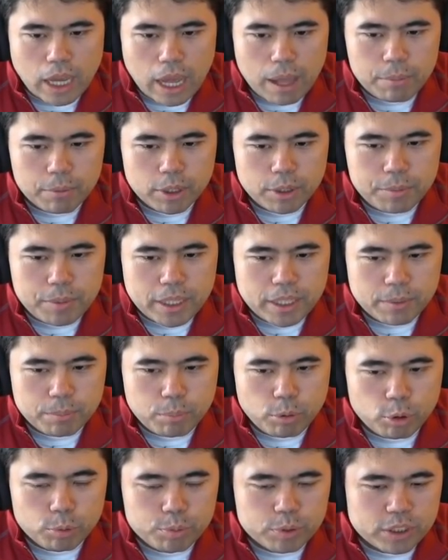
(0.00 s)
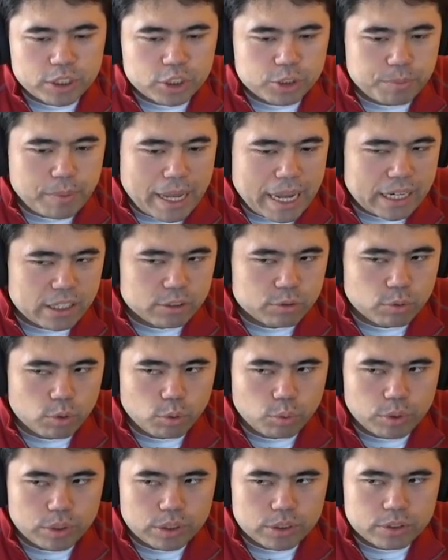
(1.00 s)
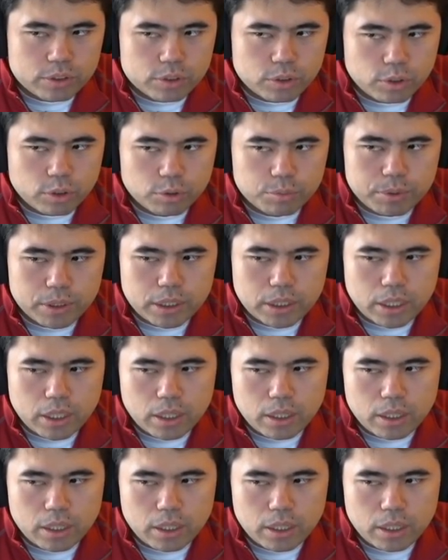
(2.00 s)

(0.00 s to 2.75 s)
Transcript: I'm gonna make a bold prediction Magnus won't win this tournament